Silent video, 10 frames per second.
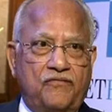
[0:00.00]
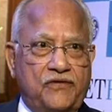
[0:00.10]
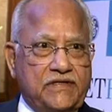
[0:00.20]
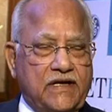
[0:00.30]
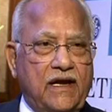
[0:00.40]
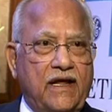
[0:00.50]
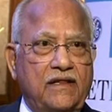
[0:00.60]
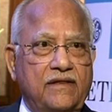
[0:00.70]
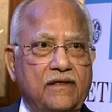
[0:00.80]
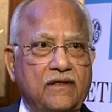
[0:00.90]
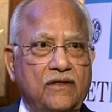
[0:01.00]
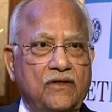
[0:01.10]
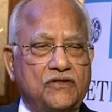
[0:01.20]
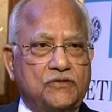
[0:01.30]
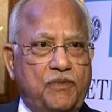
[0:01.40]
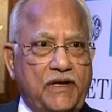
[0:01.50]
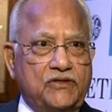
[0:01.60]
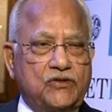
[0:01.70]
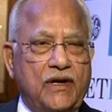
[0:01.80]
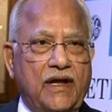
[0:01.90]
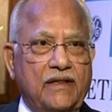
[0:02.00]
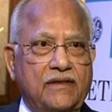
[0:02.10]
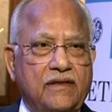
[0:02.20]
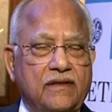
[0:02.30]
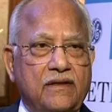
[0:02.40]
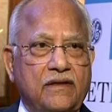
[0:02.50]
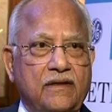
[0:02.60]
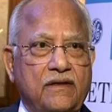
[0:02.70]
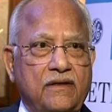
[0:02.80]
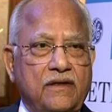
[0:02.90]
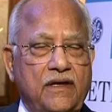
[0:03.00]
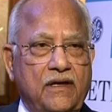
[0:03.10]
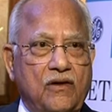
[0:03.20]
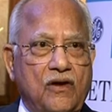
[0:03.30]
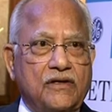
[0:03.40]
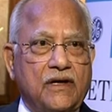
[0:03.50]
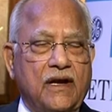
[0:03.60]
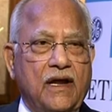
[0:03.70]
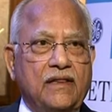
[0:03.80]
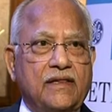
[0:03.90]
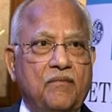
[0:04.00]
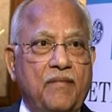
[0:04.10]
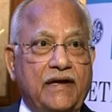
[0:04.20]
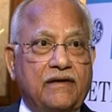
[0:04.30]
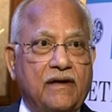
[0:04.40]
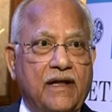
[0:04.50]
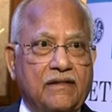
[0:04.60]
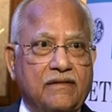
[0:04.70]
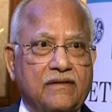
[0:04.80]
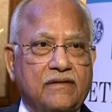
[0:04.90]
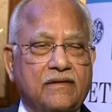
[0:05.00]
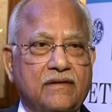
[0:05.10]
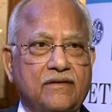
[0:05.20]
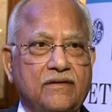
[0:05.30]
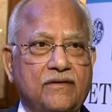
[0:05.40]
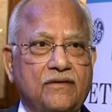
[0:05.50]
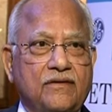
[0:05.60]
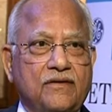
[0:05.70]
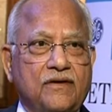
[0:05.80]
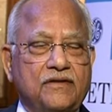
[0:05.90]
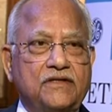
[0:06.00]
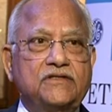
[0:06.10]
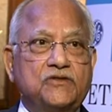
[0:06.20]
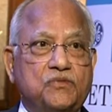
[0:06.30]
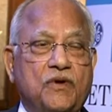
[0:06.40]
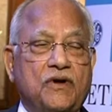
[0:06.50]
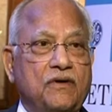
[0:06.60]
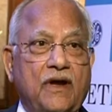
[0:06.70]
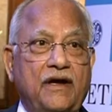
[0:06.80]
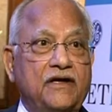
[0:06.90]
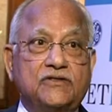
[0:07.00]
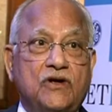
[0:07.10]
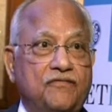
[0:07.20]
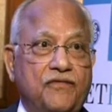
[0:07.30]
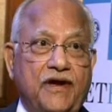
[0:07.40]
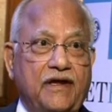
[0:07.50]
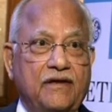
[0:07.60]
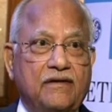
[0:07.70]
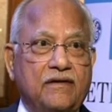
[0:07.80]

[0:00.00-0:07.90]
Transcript: physical health, spiritual health, ecological health, and mental health. This is what, and it's not free.